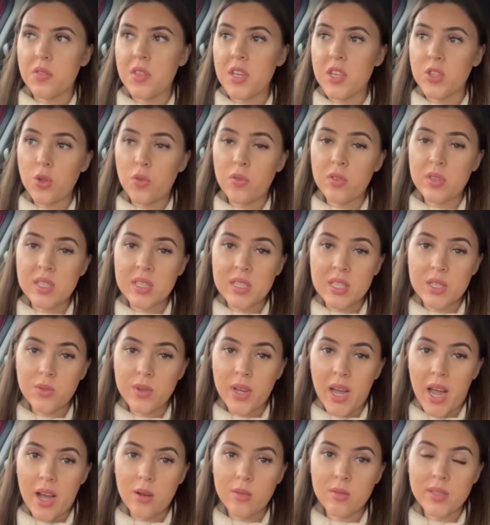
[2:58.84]
This obviously still
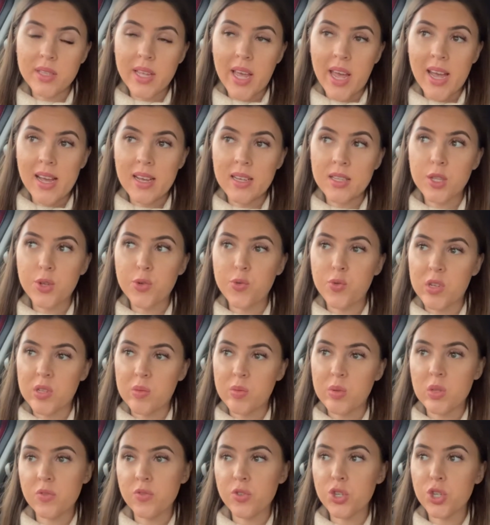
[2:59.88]
counts as
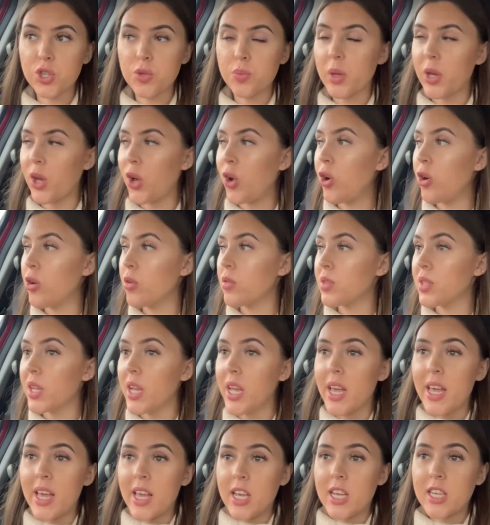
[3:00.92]
Christmas food because
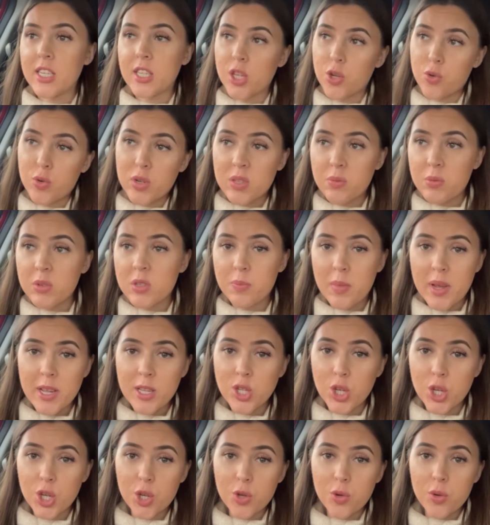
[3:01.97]
it's the Christmas
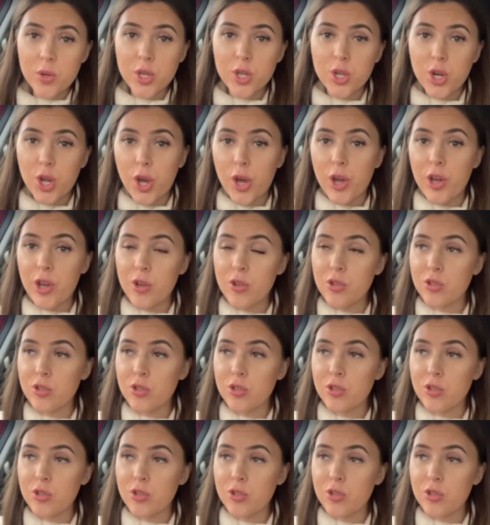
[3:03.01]
menu, you know,